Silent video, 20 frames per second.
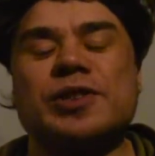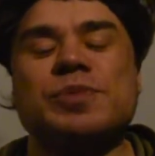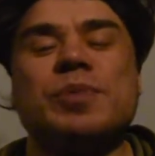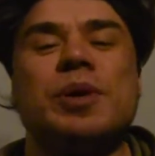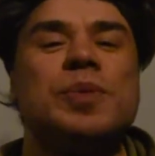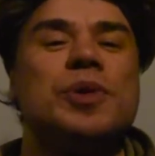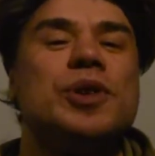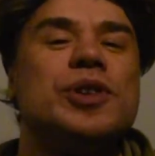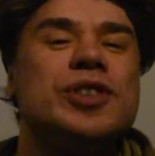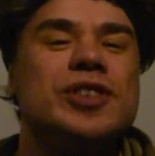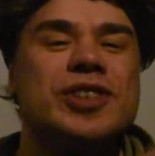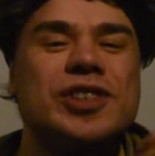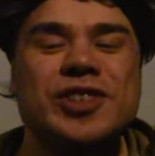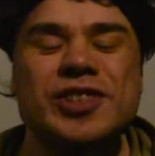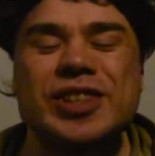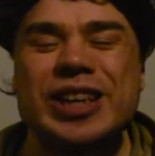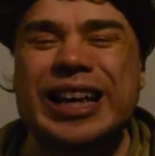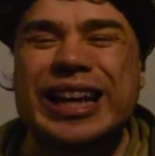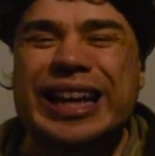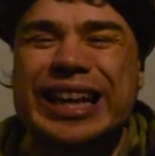Maybe you just
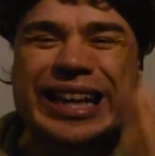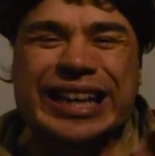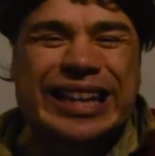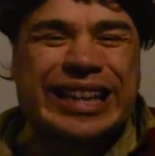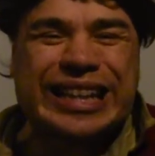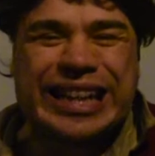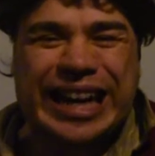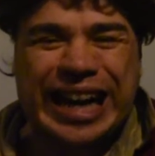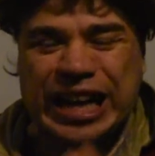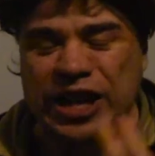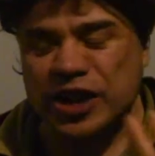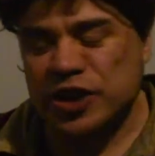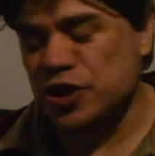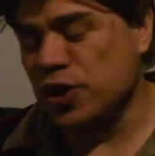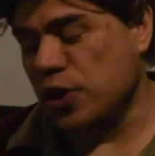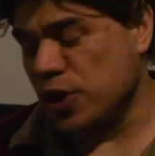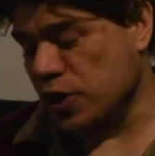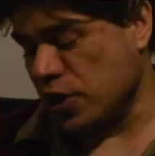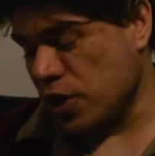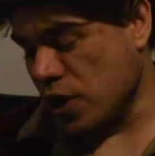I
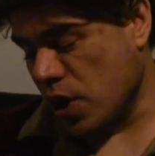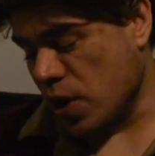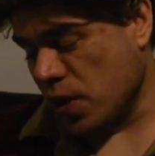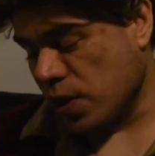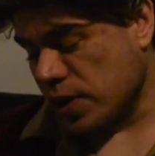don't know.